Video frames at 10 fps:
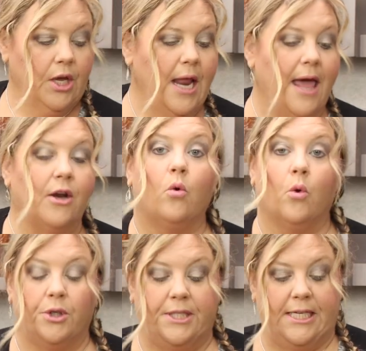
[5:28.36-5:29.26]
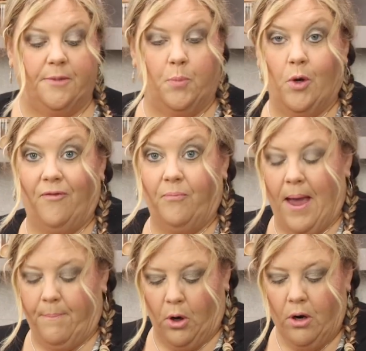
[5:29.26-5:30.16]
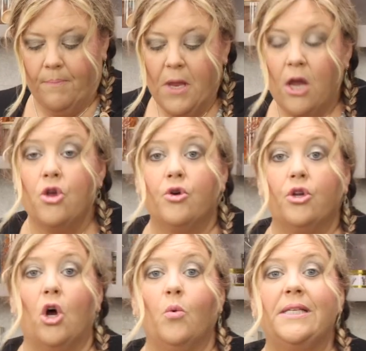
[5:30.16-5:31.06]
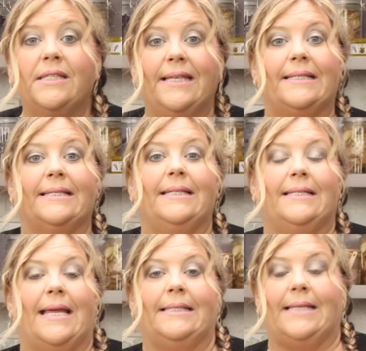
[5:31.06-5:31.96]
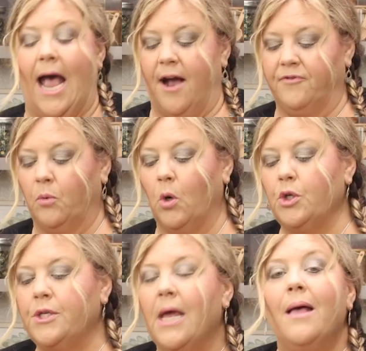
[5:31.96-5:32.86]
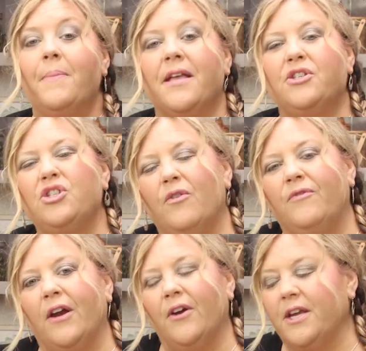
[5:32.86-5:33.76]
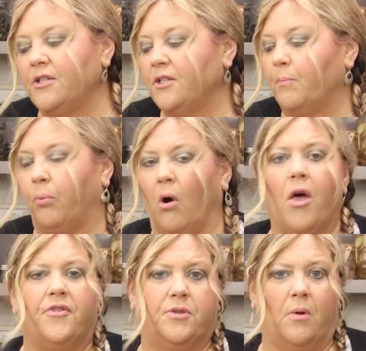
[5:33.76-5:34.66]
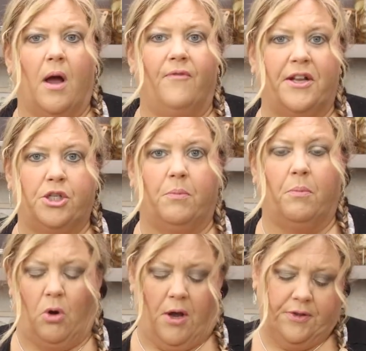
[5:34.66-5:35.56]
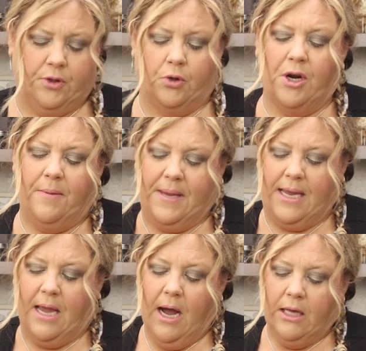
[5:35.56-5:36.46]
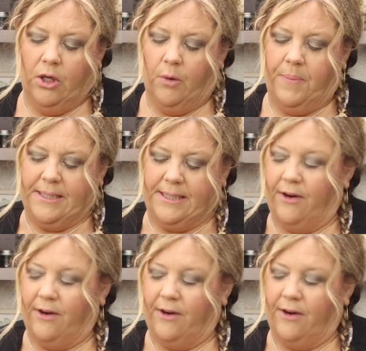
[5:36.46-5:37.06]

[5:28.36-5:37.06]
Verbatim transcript: good. And a quarter teaspoon of pepper. You can always season to taste afterwards because you know various broths, uh, vegetable broths are gonna be a little bit